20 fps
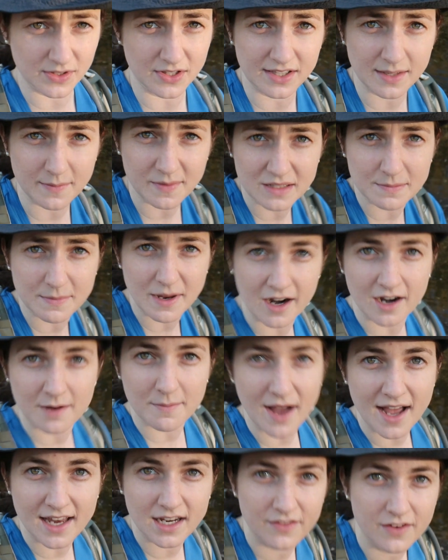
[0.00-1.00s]
something to bear in
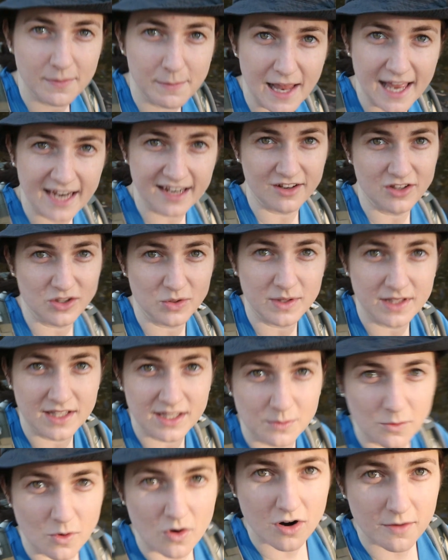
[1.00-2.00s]
mind. If you're planning on doing
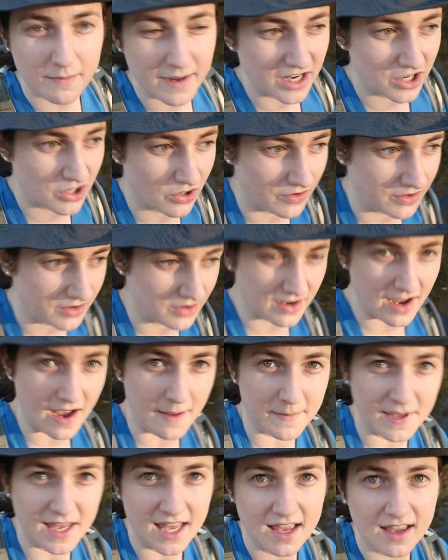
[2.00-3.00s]
this walk, make sure that you
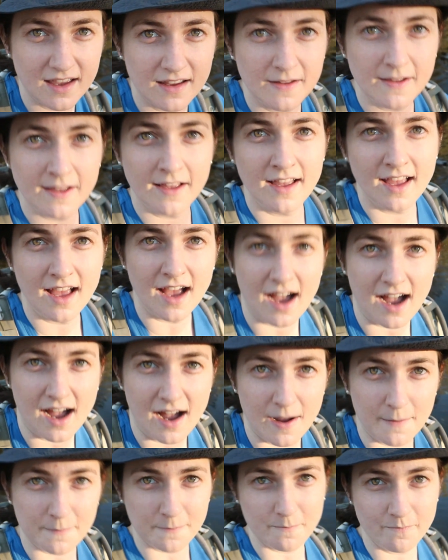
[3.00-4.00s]
come here
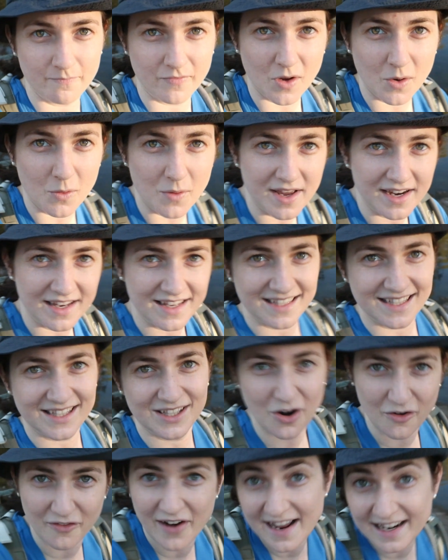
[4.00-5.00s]
when it's
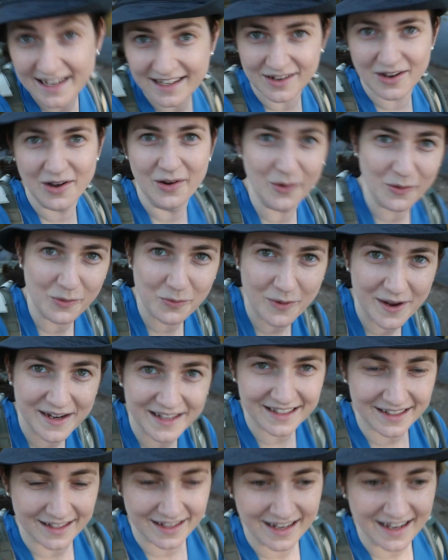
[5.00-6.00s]
not raining or when
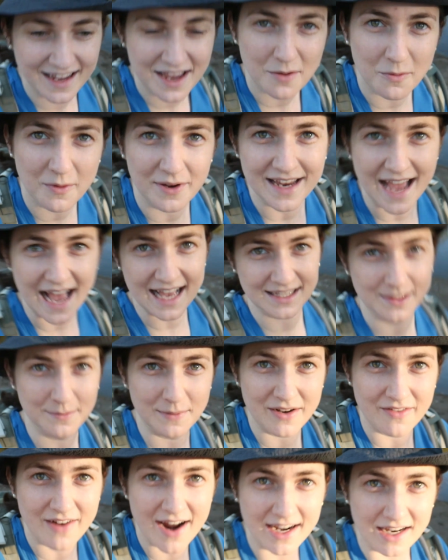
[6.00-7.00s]
when it hasn't
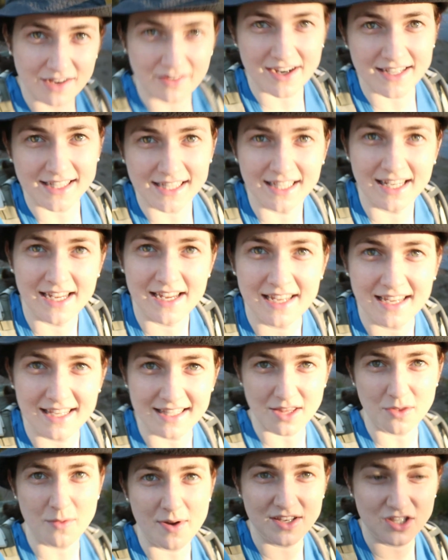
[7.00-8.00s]
been raining recently, because
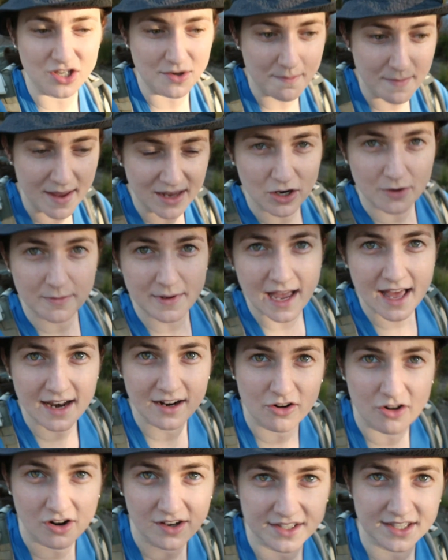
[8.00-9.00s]
otherwise you may not be able to
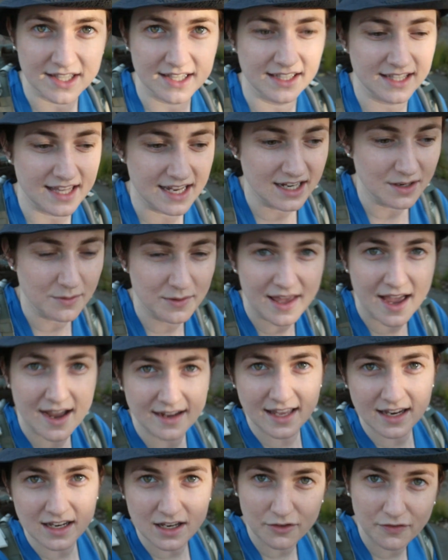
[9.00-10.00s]
cross this thing without
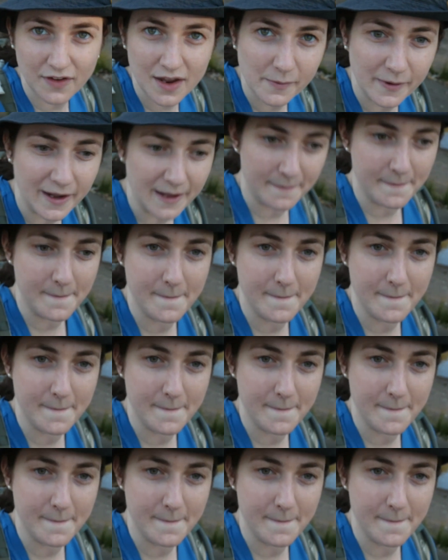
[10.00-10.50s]
getting your feet wet.